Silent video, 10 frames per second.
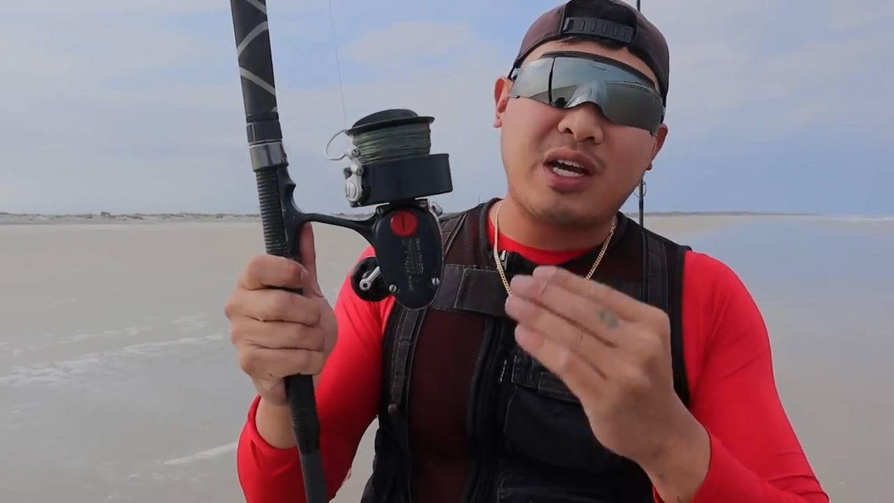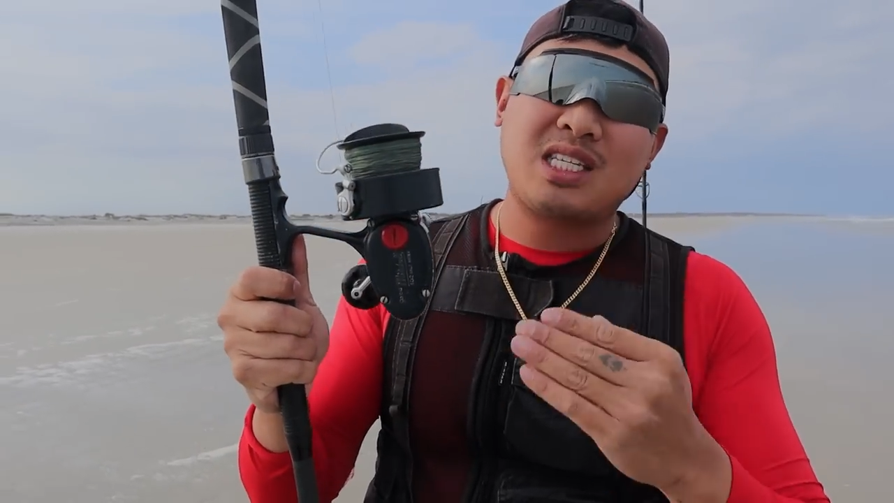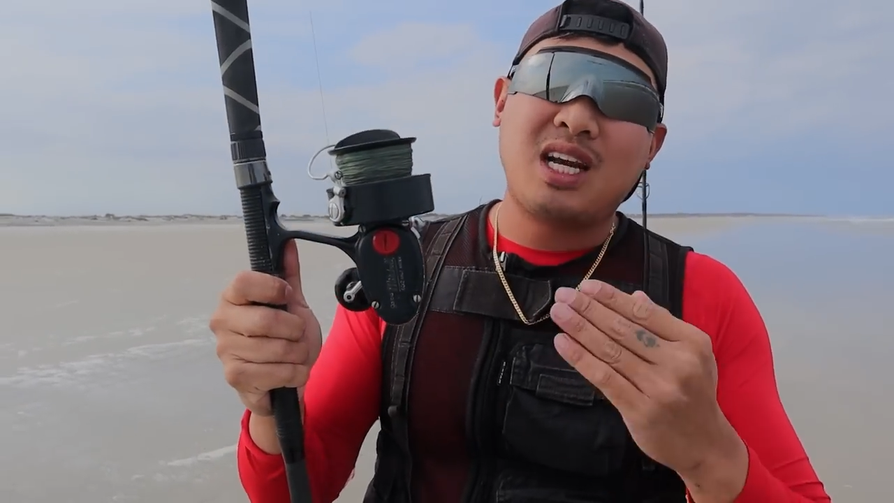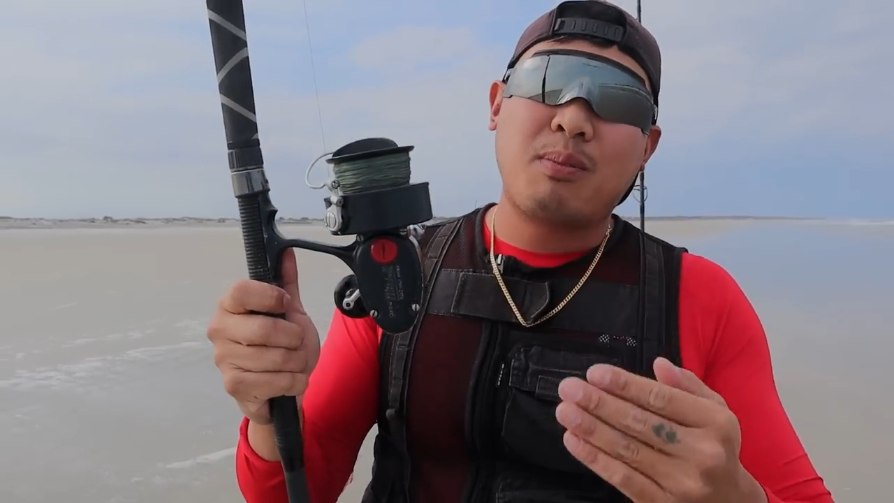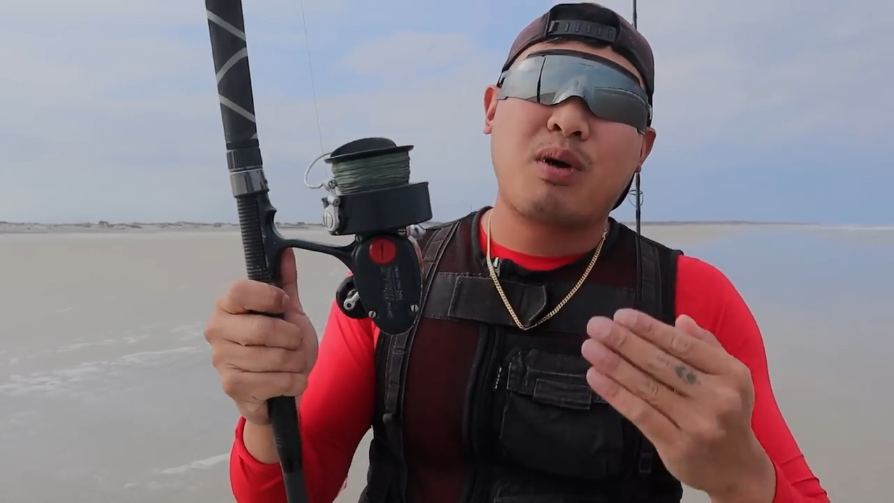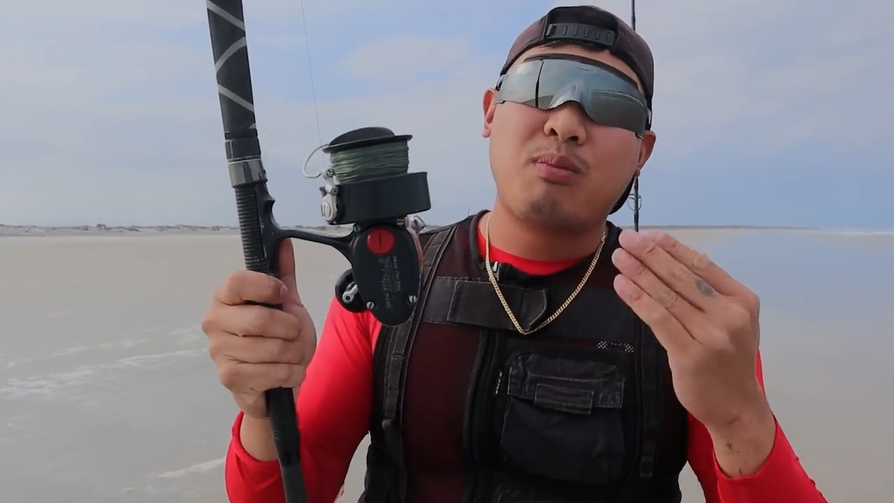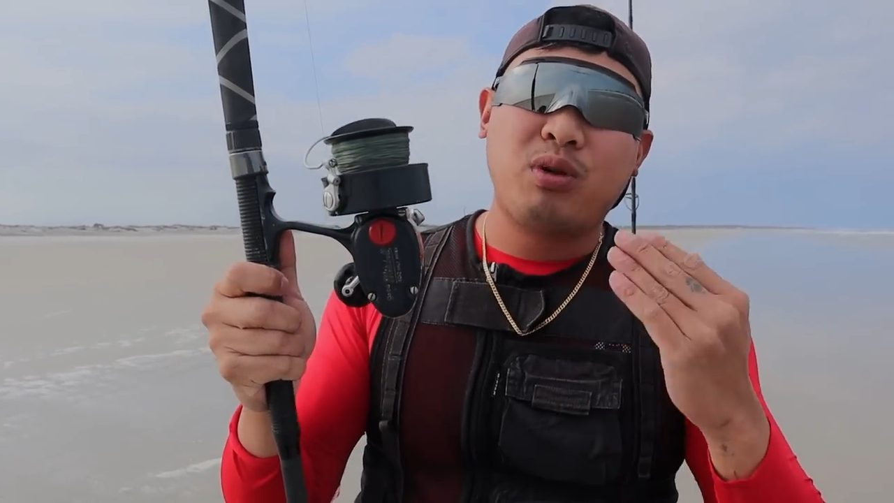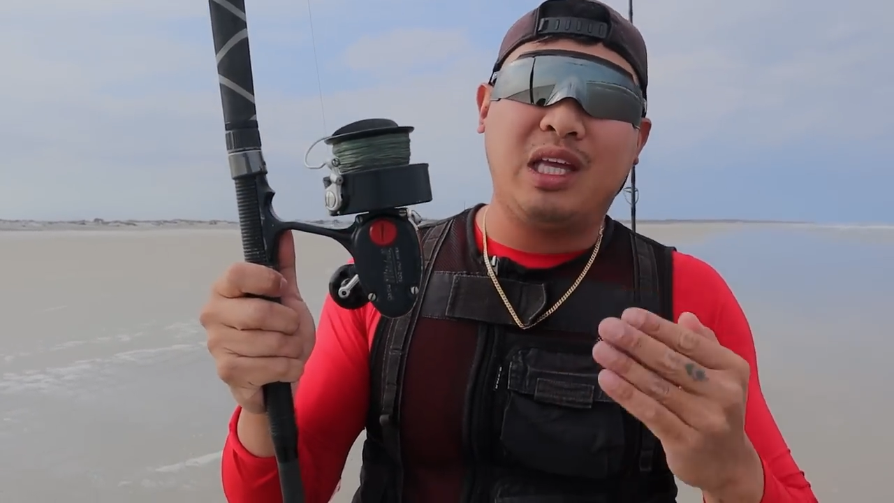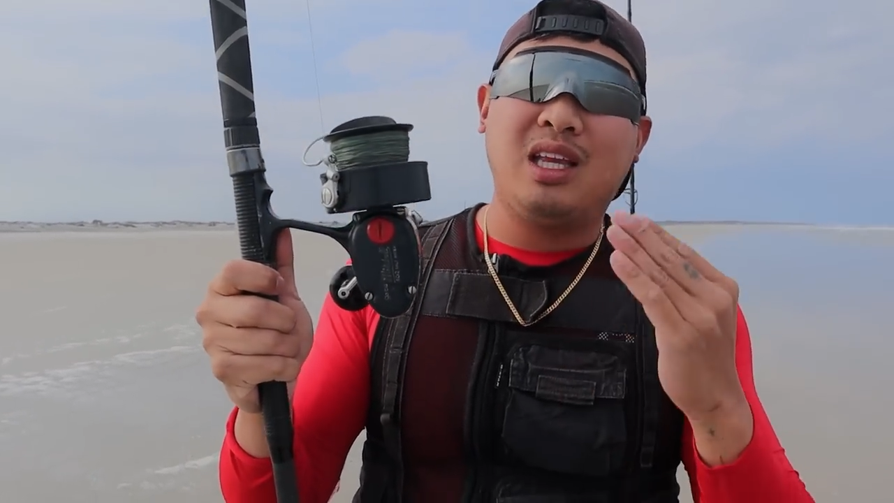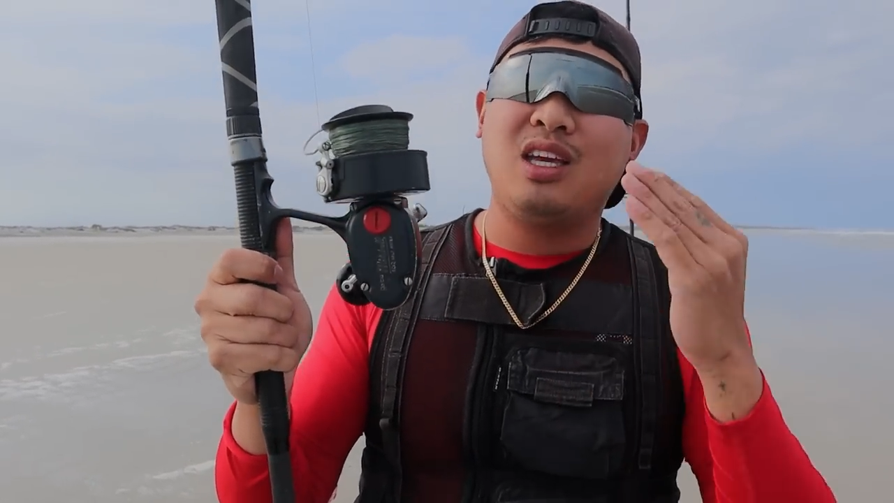fix it up
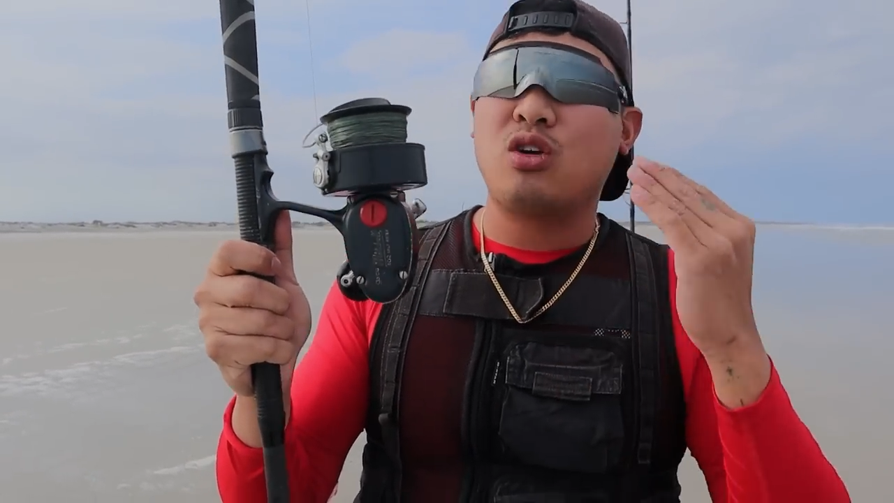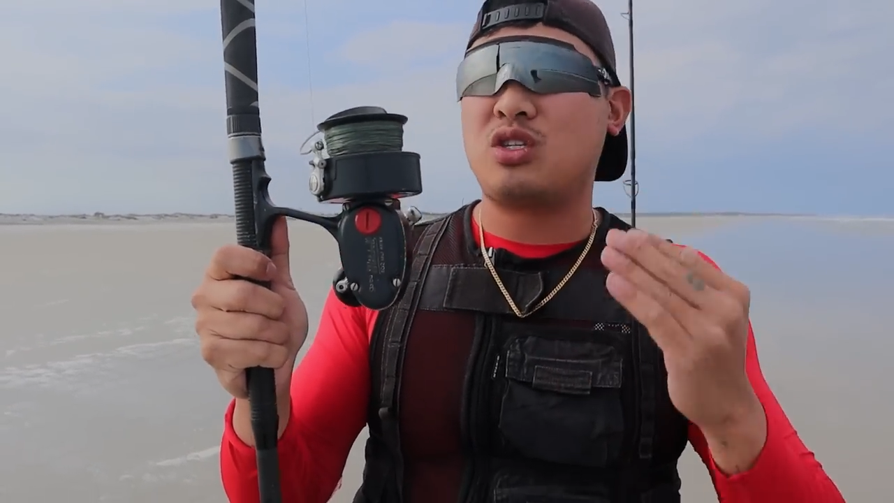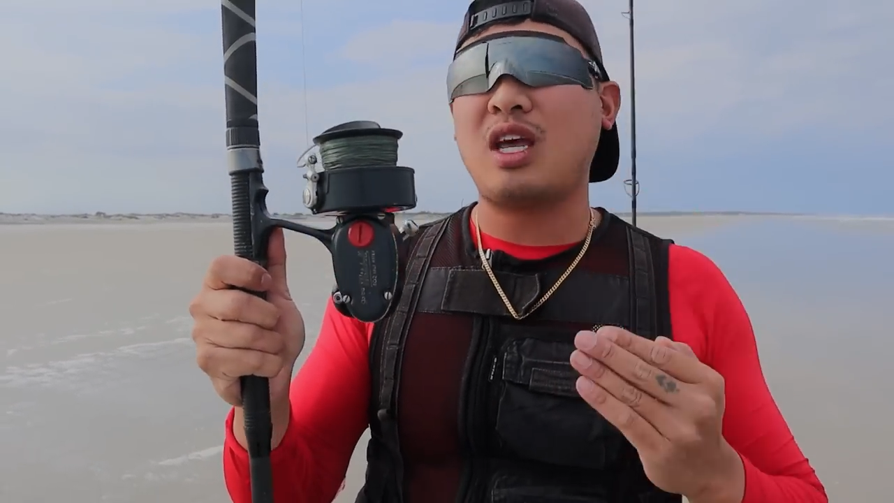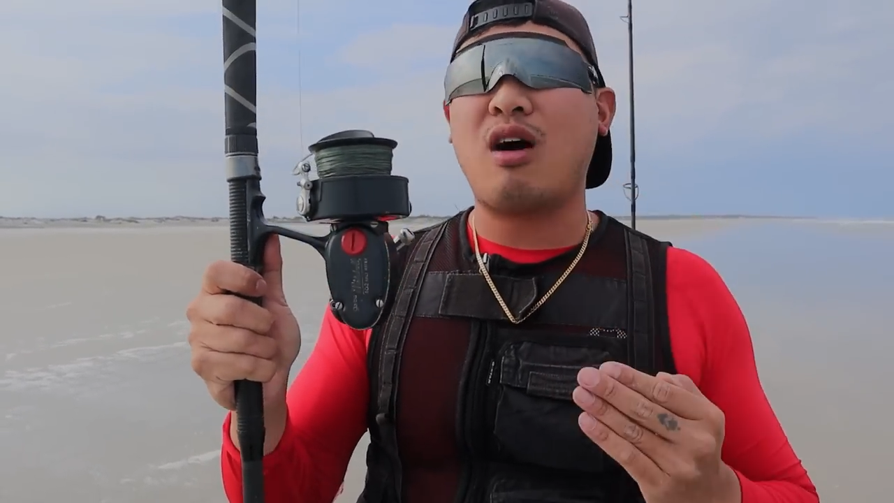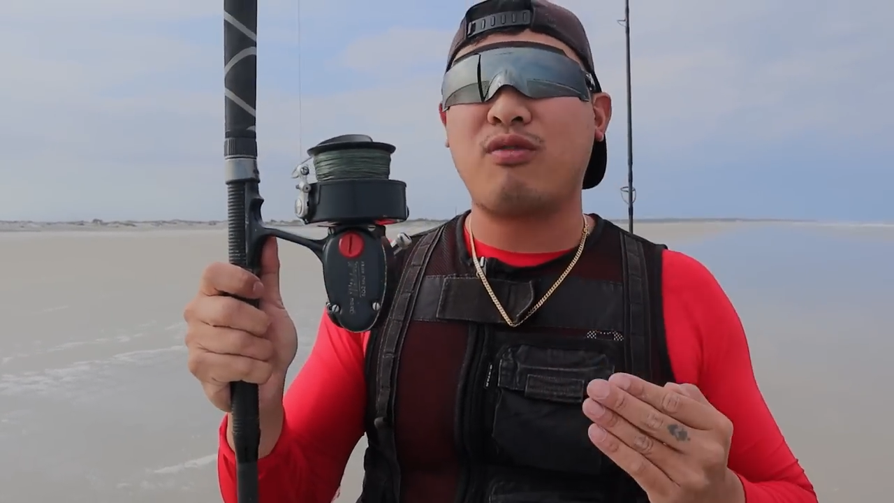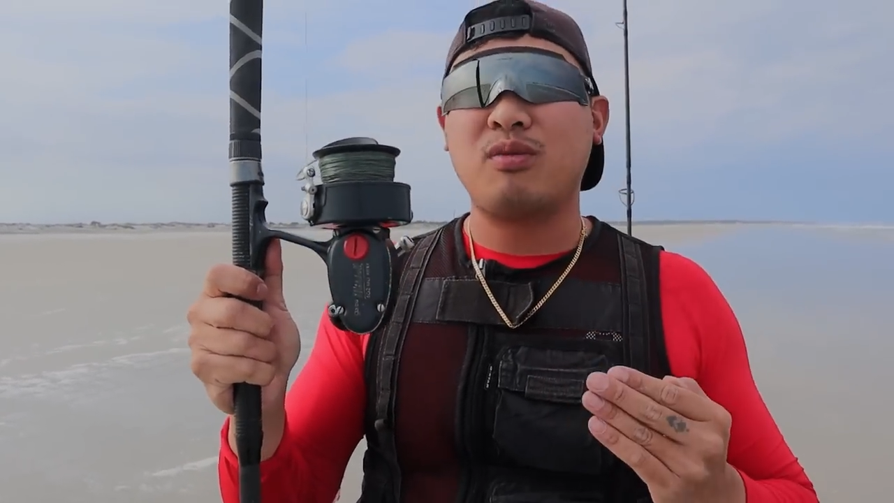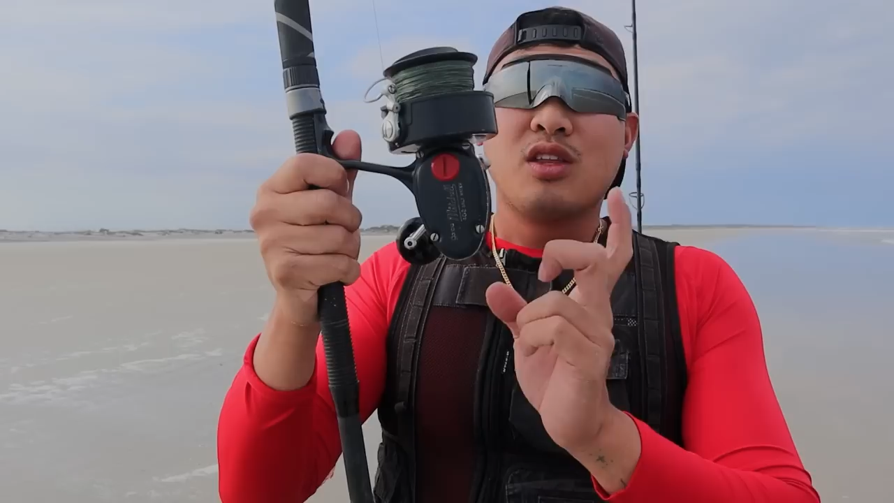completely yourself.